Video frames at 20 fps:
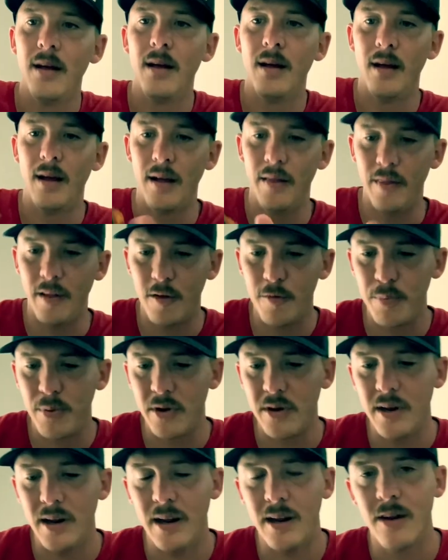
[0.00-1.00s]
And this
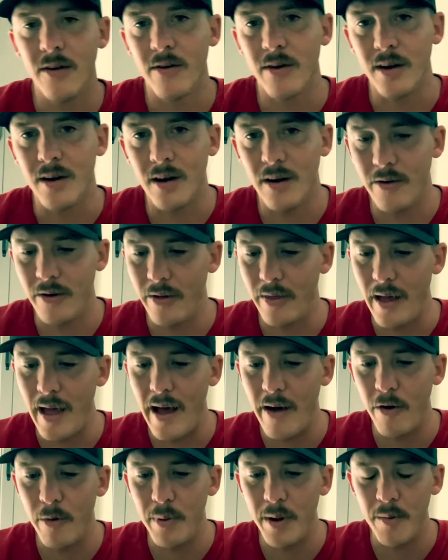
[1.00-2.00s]
particular color, the
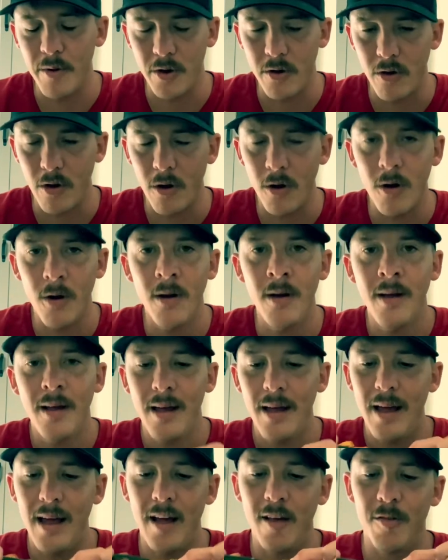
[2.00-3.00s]
Alabama Crawl,
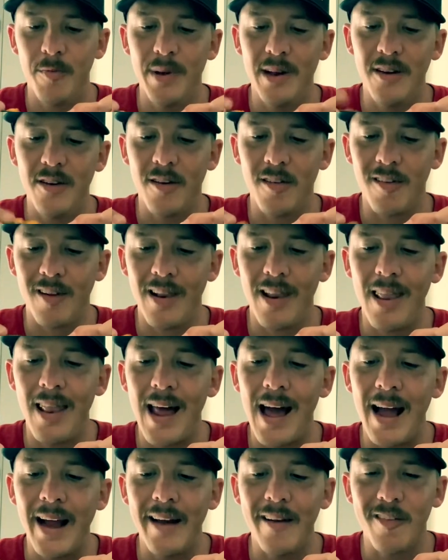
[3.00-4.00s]
has been just
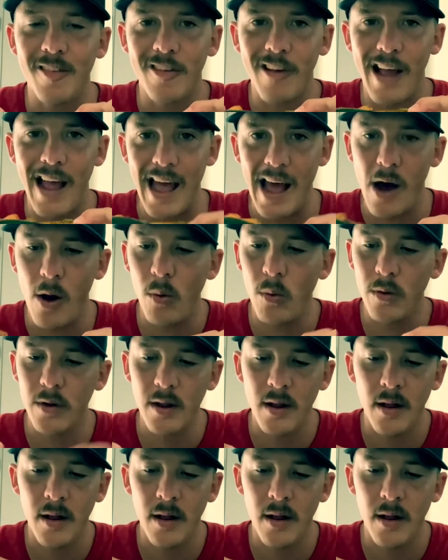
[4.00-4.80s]
lights out.